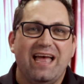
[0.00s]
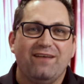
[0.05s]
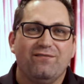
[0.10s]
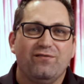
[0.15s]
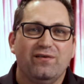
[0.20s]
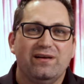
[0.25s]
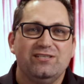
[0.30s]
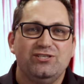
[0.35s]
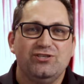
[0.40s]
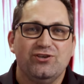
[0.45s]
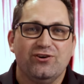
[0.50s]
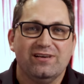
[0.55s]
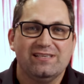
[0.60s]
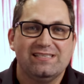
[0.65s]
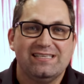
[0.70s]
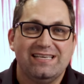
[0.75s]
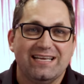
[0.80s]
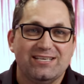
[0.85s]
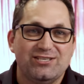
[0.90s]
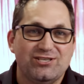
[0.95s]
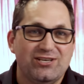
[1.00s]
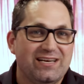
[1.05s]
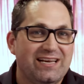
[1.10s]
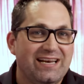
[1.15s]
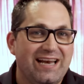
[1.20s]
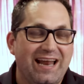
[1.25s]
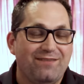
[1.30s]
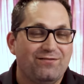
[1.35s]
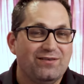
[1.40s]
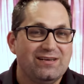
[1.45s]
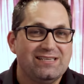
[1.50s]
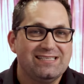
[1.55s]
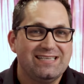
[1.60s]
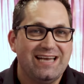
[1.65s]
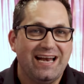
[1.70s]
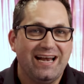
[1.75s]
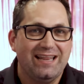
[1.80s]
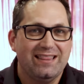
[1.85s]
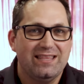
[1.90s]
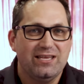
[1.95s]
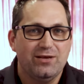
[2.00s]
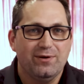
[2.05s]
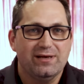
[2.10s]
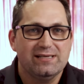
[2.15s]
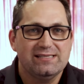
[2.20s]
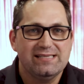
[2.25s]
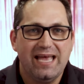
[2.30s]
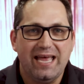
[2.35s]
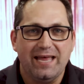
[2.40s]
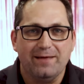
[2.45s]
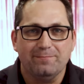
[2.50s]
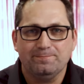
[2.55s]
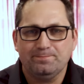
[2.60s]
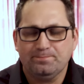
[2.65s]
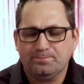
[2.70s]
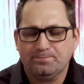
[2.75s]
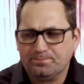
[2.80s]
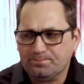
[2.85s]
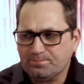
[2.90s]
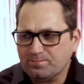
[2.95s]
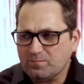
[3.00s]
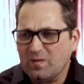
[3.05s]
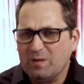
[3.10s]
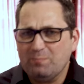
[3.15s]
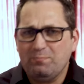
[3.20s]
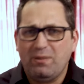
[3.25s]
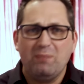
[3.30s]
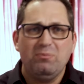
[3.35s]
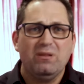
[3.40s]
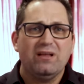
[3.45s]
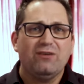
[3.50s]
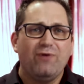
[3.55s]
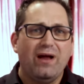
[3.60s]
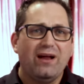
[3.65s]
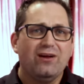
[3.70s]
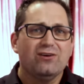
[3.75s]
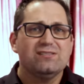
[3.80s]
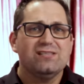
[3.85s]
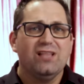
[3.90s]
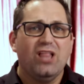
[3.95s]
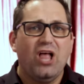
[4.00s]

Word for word: every jurisdiction in every state of the U S A. Public records